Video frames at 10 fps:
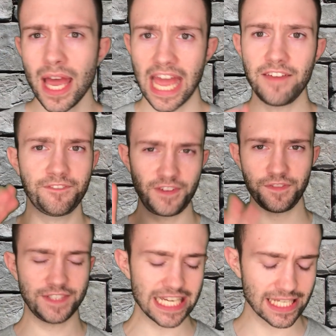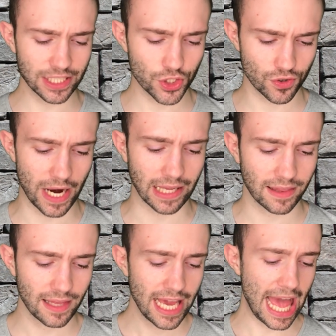A 15 in strength,
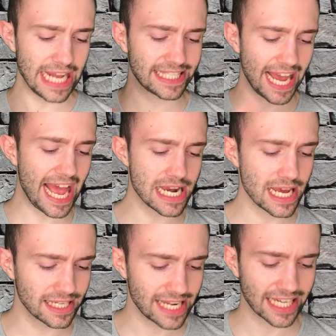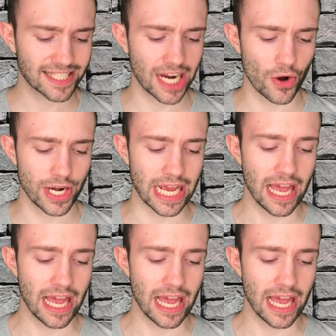a 10 in dexterity,